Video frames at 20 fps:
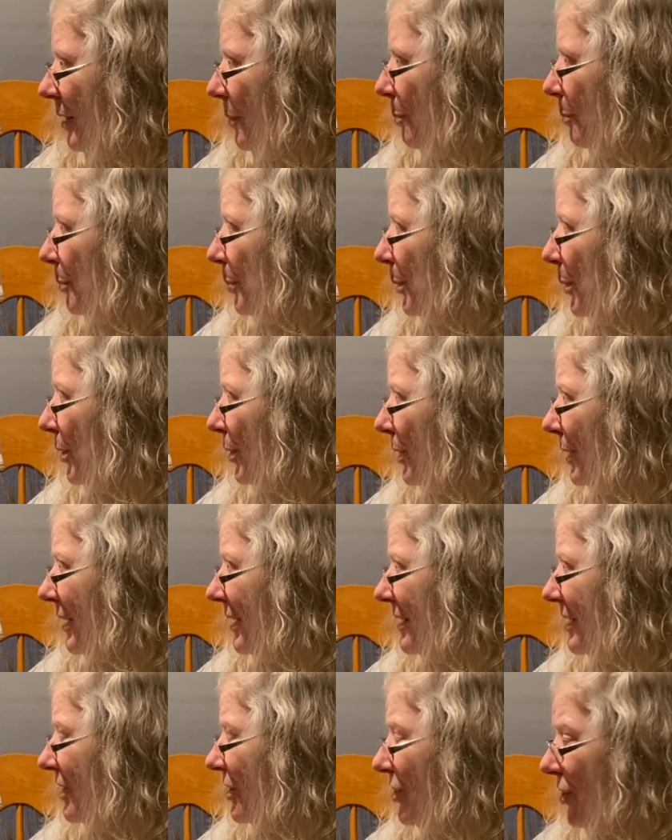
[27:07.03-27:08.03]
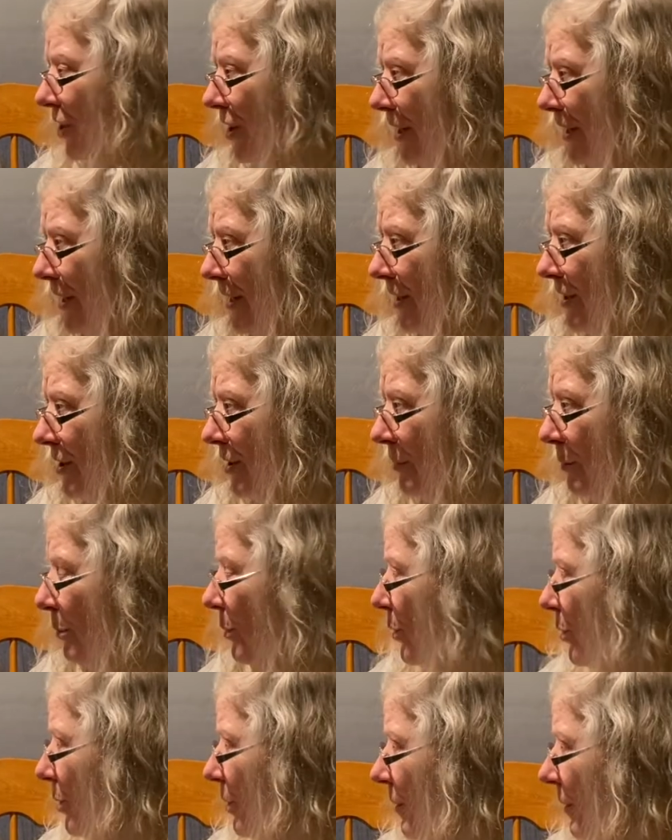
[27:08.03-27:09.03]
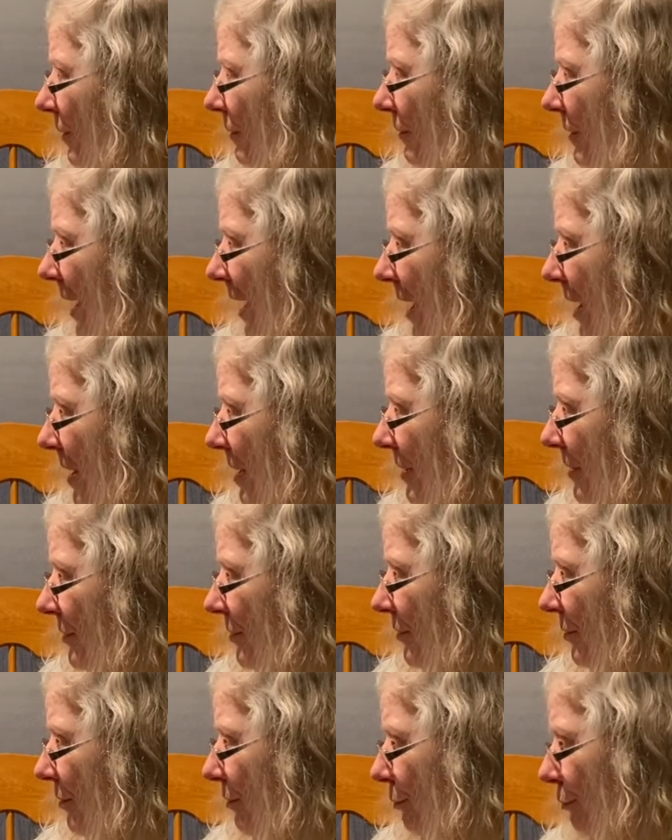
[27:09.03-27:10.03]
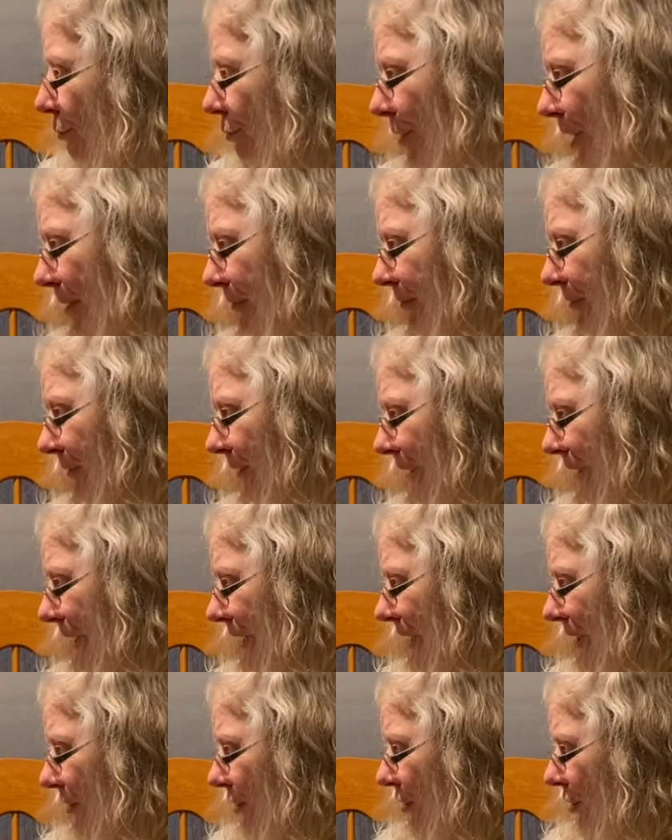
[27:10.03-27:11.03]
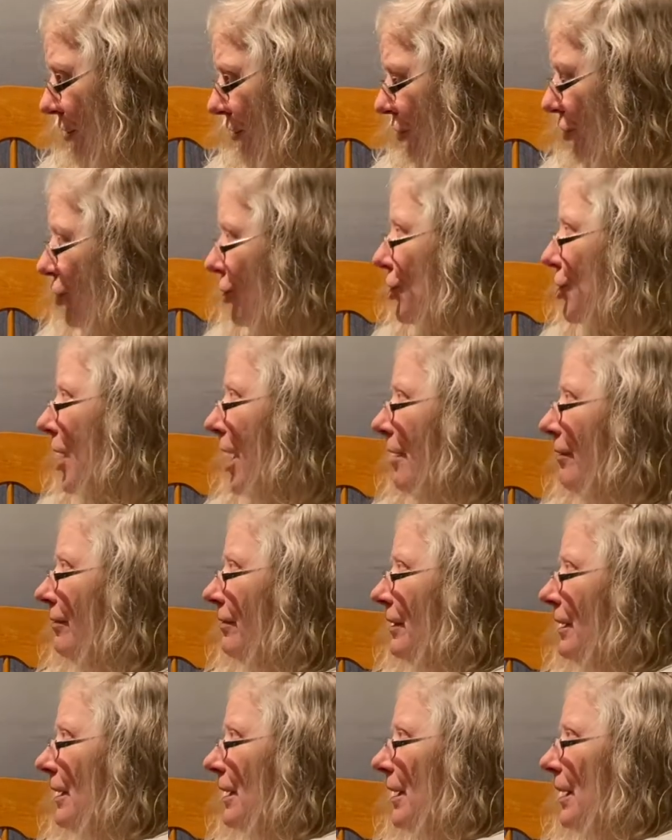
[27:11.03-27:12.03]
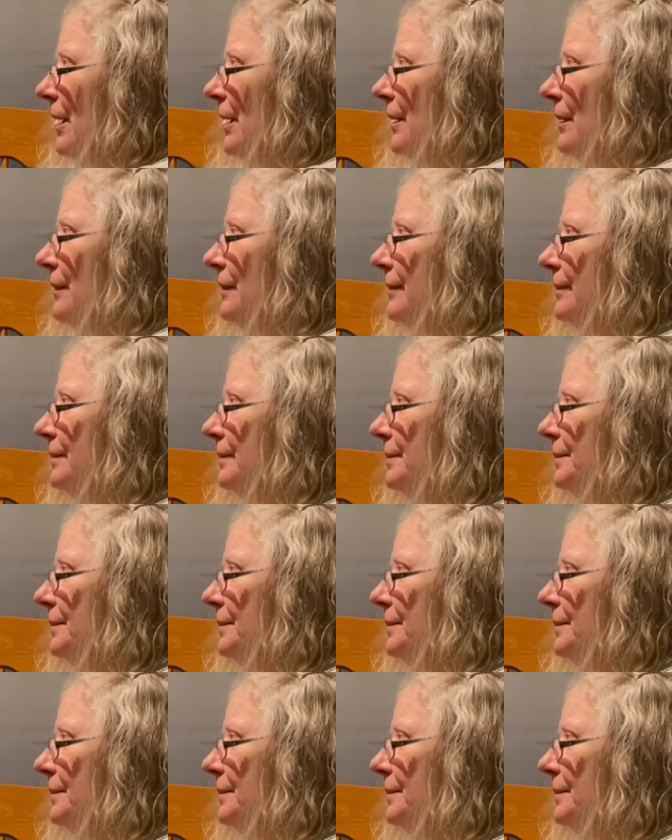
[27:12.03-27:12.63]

bird is starting to move around, ruffling, shuffling.